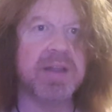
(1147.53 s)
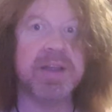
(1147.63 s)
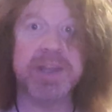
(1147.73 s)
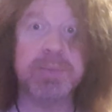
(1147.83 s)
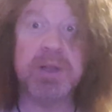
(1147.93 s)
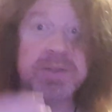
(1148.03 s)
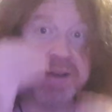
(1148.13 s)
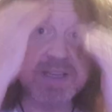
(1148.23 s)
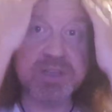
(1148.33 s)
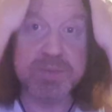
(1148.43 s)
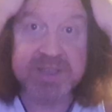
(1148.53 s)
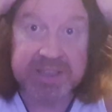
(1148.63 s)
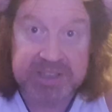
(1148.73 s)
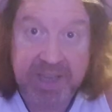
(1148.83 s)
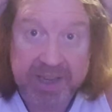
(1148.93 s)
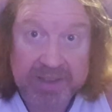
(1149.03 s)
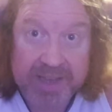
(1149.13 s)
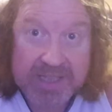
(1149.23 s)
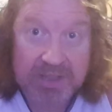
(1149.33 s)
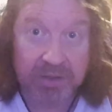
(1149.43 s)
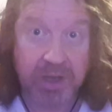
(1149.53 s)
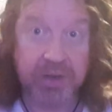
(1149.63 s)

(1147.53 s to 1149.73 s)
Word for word: Now there will there is some CGI in this on,